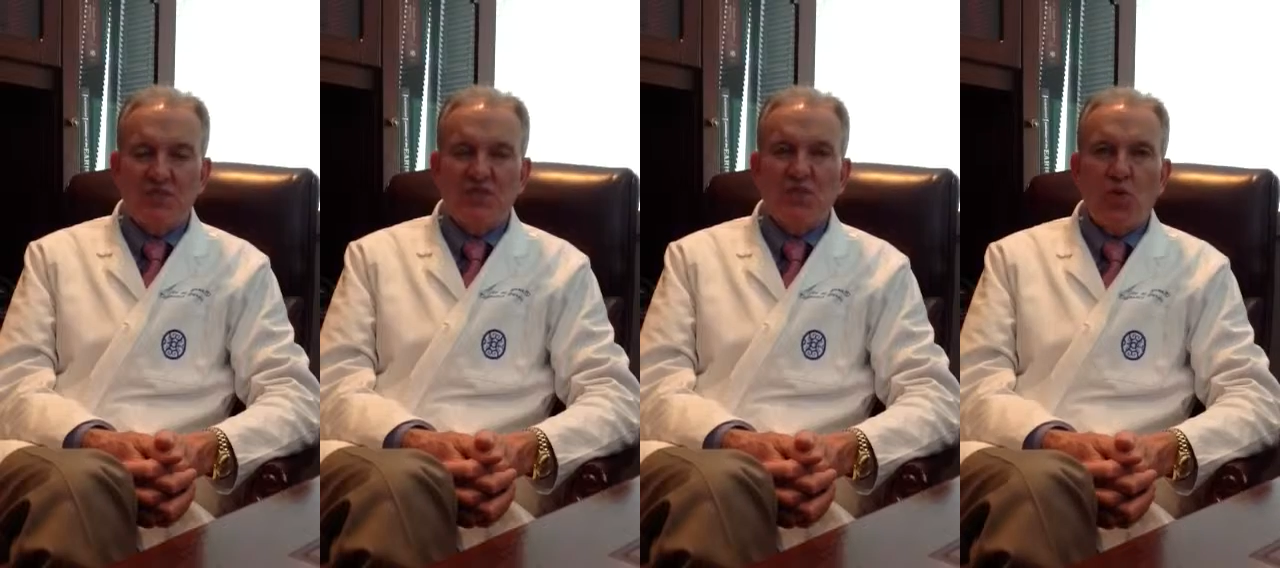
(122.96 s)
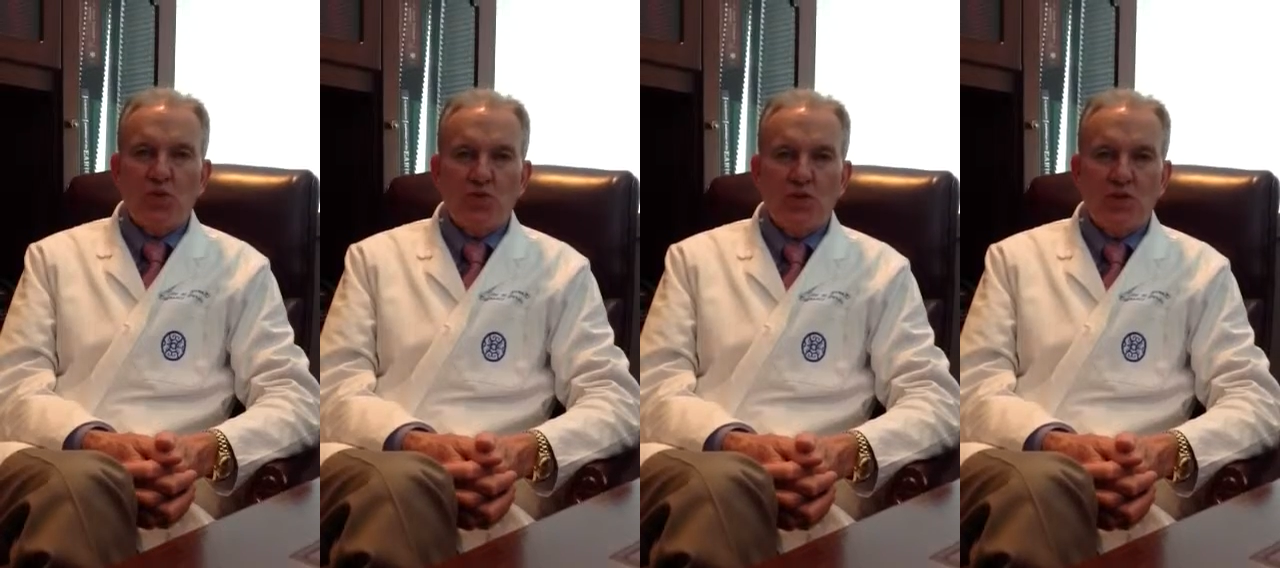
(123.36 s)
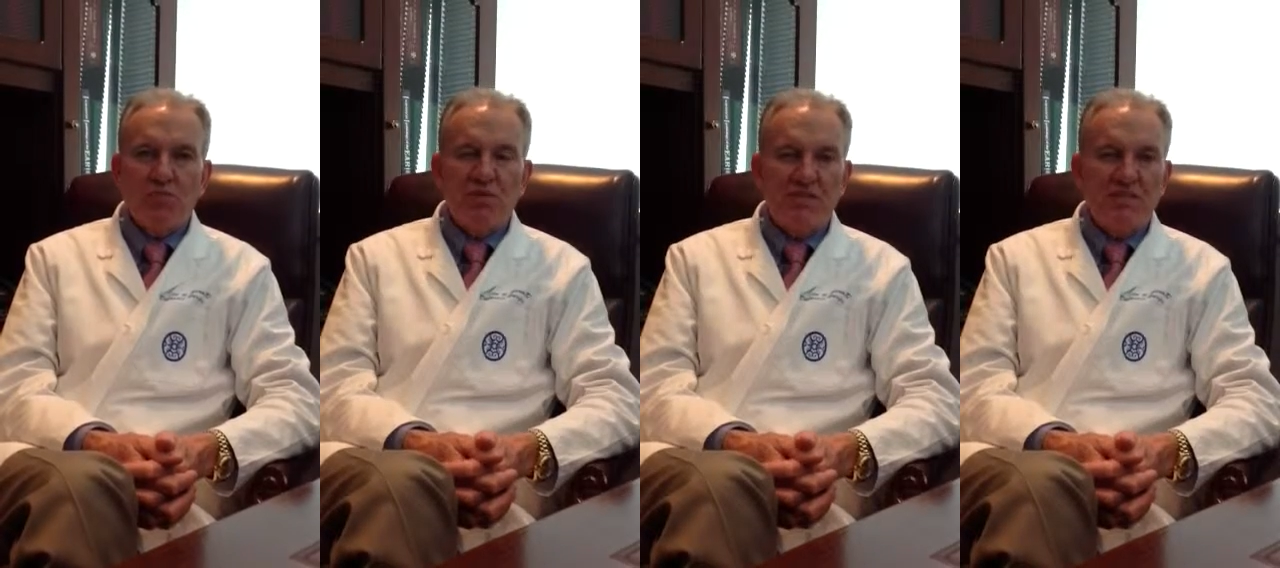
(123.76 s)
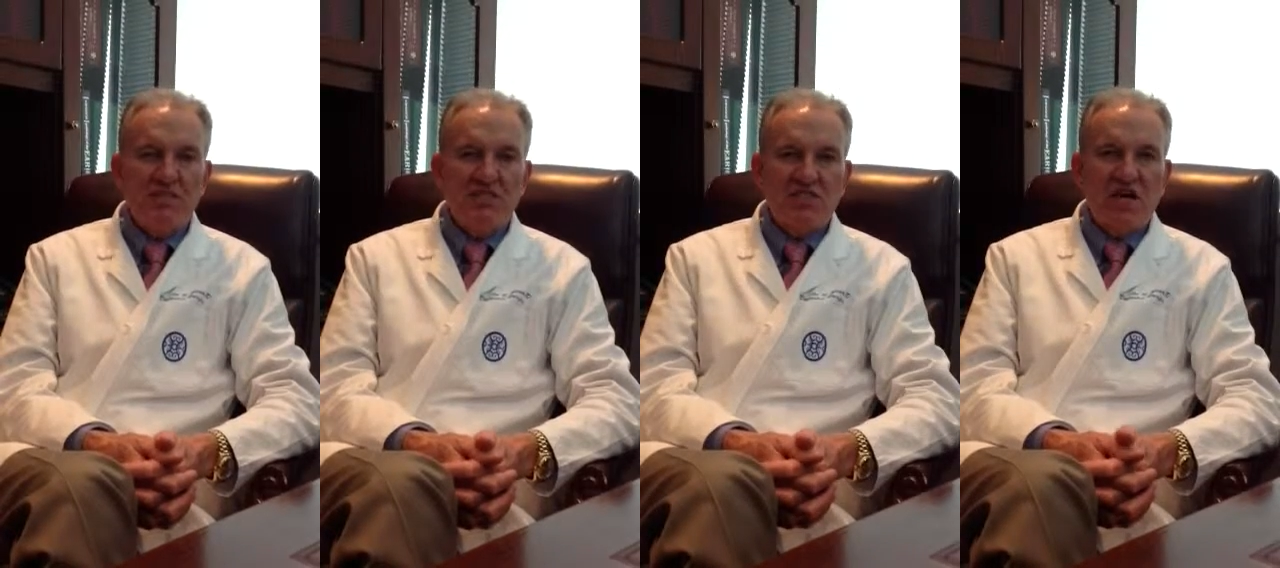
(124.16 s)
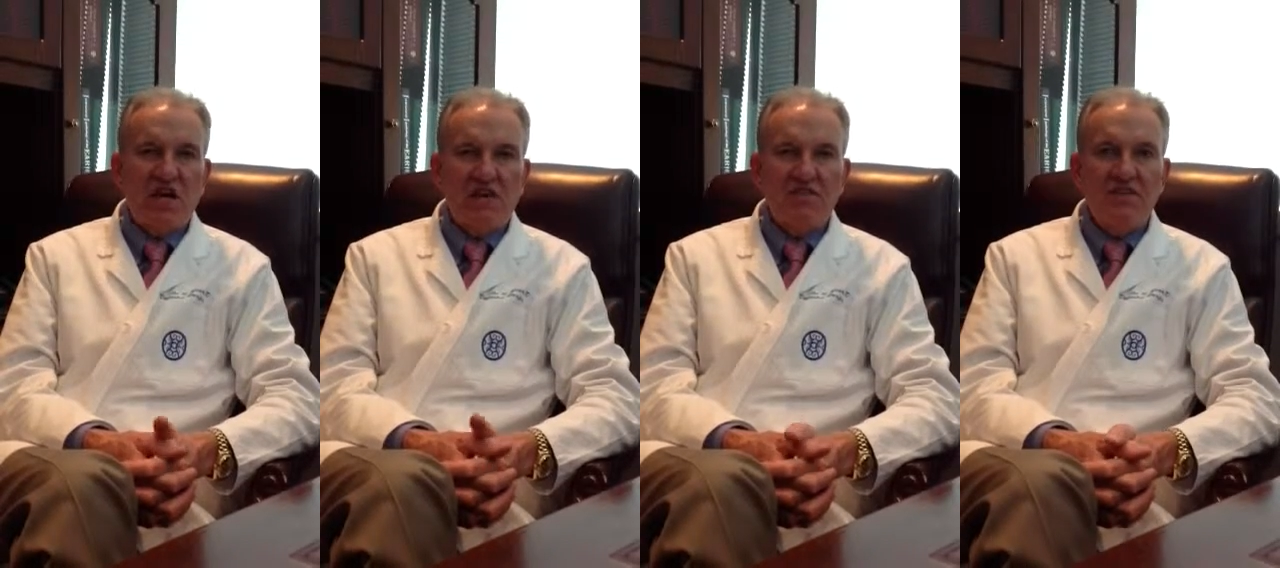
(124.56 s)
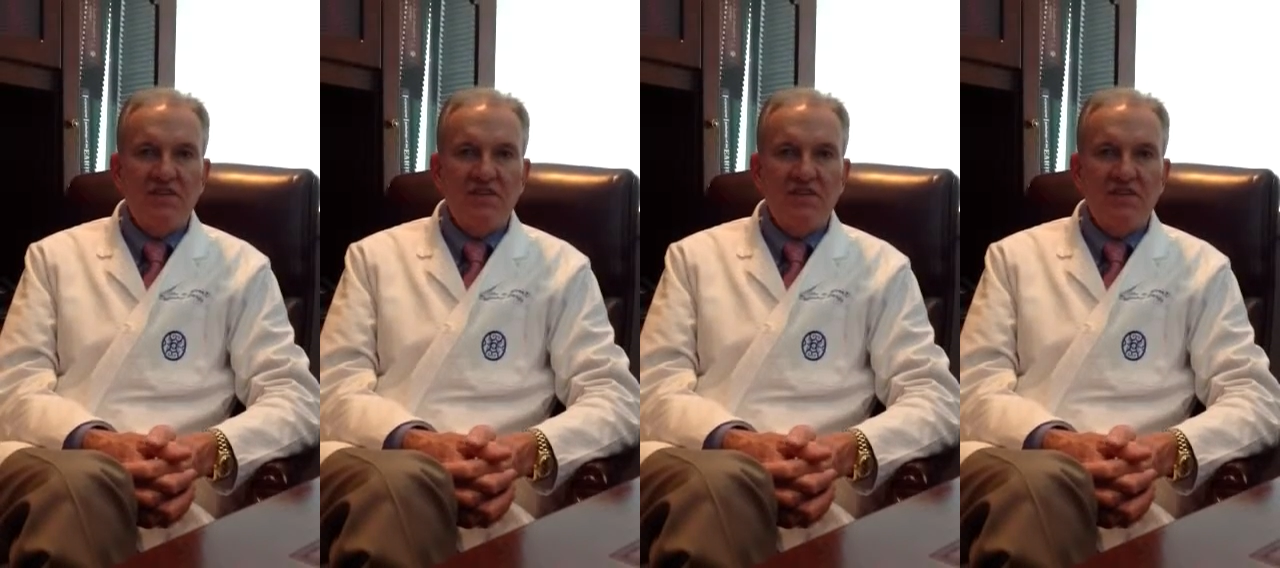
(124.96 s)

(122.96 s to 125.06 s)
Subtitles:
months, for them to completely dissolve.